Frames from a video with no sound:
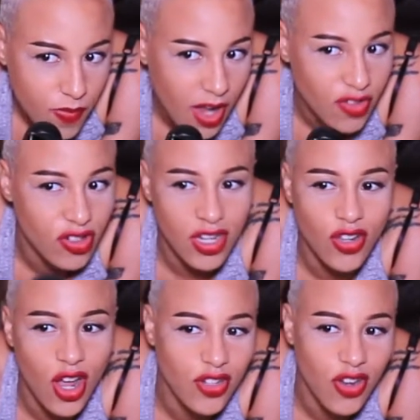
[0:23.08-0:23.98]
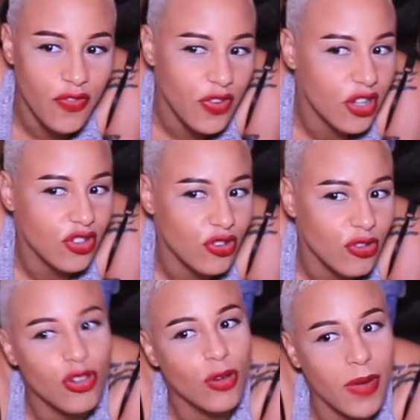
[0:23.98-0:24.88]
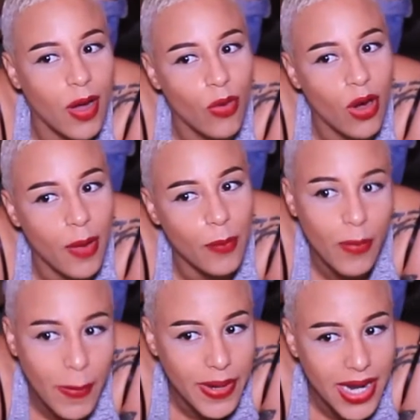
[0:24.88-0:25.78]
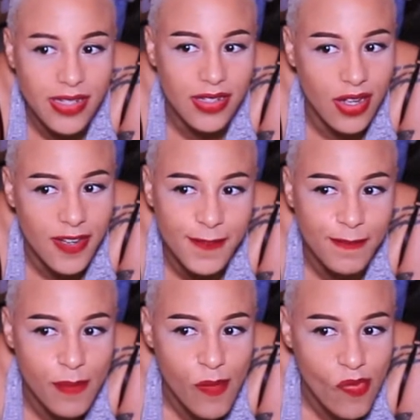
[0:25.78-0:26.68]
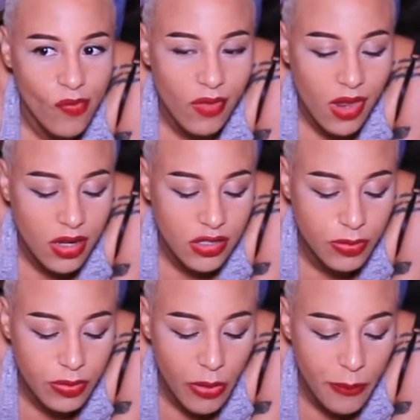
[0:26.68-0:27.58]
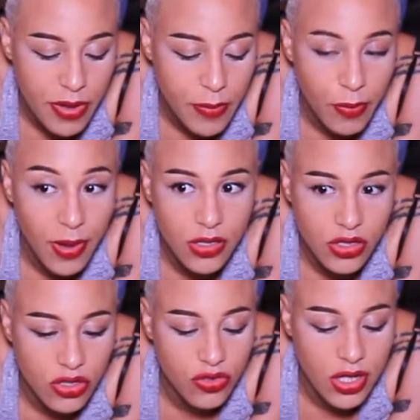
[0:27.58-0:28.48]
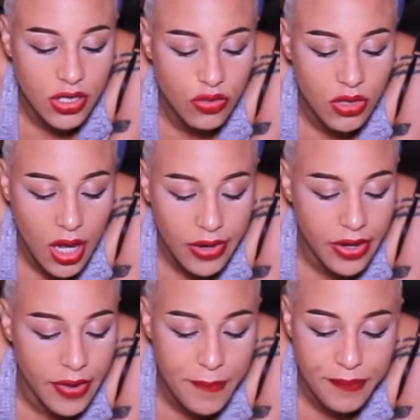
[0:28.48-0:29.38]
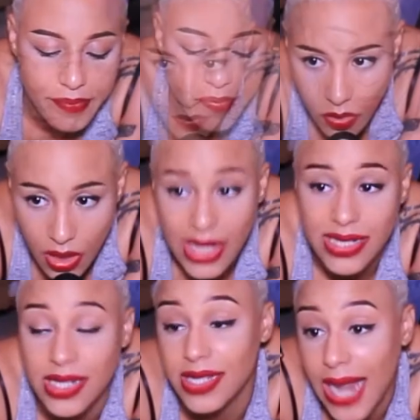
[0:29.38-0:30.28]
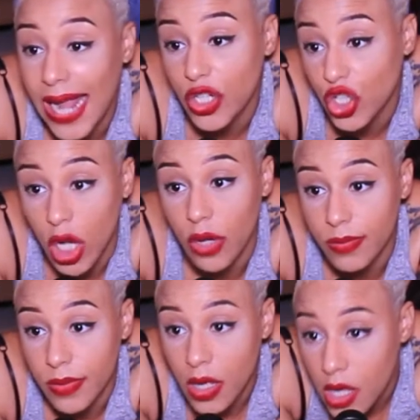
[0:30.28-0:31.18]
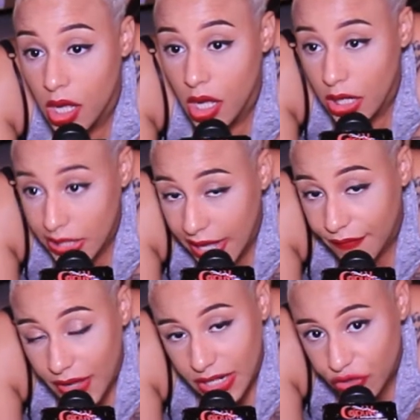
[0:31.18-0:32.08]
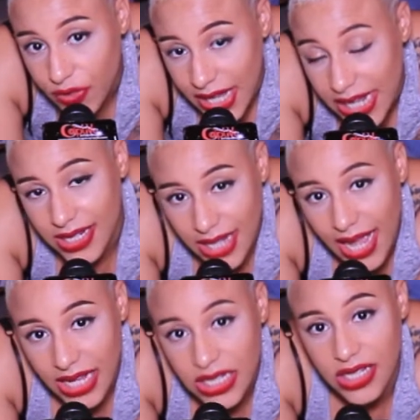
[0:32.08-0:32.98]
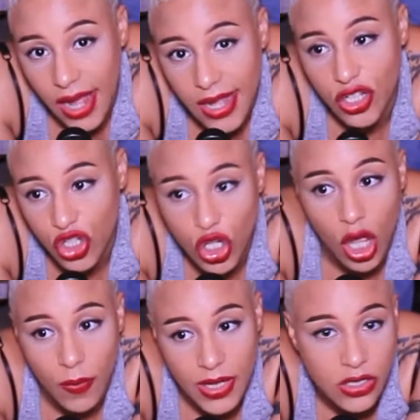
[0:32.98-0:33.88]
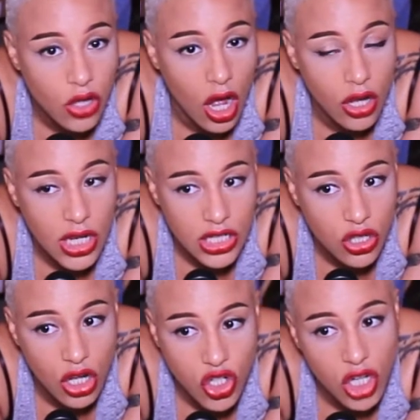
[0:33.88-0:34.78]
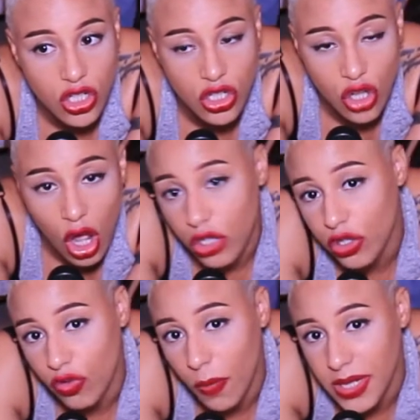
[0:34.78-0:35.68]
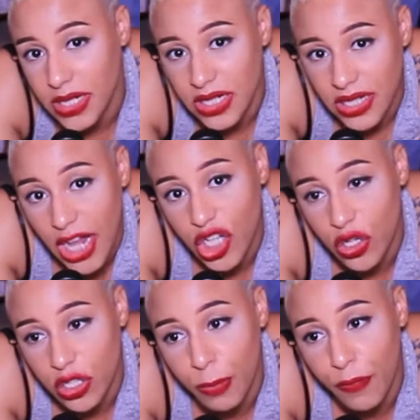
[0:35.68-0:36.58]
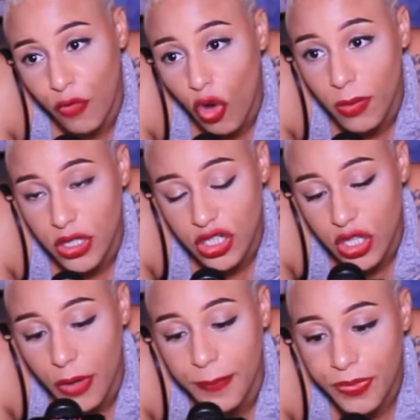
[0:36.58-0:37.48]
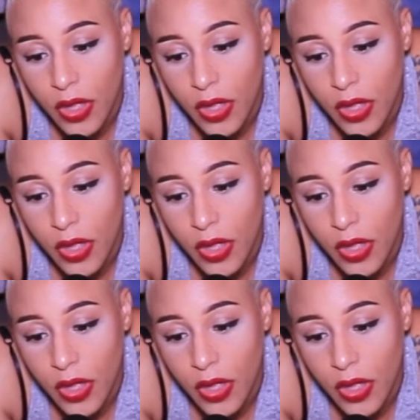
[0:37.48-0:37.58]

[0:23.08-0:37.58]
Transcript: Actually, I don't think I should talk about what my plans are. Some people might just try to steal the idea. It's a stage show. Cake Factory is a stage show. It's not just a dance group. It's a stage show. It's a performance. So,